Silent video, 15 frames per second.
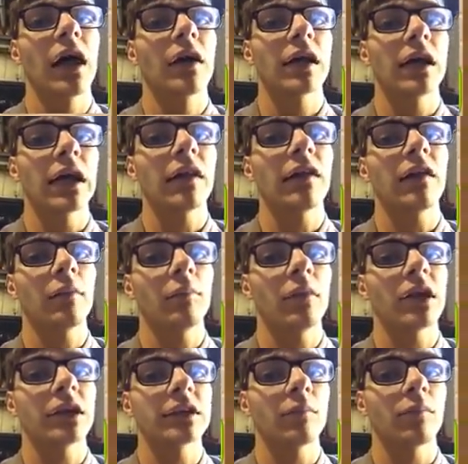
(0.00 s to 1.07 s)
the thing
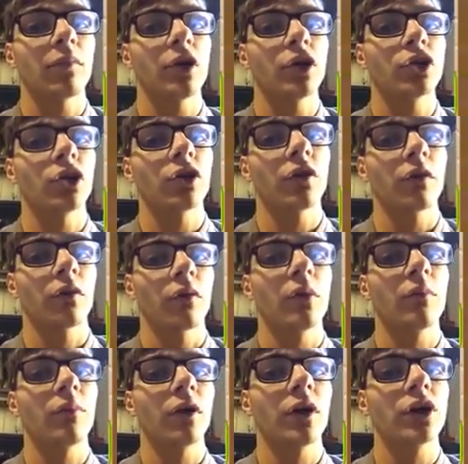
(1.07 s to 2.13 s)
because I'm pretty sure the
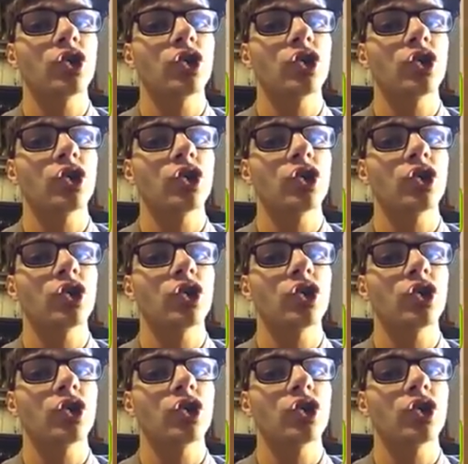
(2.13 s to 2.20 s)
replays